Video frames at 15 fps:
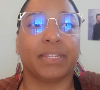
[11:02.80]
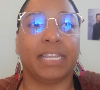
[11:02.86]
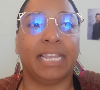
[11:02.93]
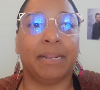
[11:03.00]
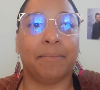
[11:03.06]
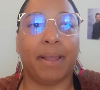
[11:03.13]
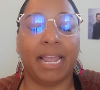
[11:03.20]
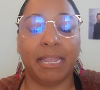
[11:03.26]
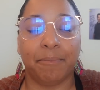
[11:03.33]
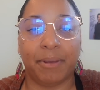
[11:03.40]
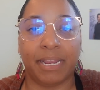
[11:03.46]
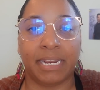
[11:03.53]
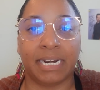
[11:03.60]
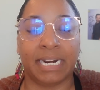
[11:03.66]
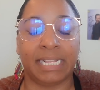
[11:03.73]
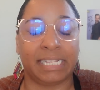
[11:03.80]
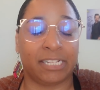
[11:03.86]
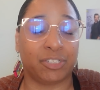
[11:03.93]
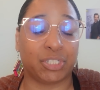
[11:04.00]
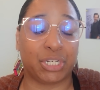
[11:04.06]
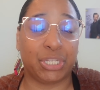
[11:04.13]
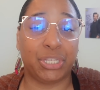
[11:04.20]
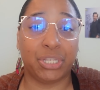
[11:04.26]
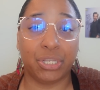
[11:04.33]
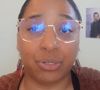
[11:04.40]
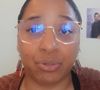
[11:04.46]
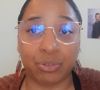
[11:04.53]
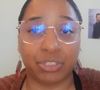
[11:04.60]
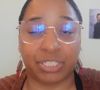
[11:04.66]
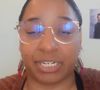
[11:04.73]
In my opinion, I think there's a
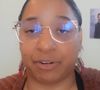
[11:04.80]
huge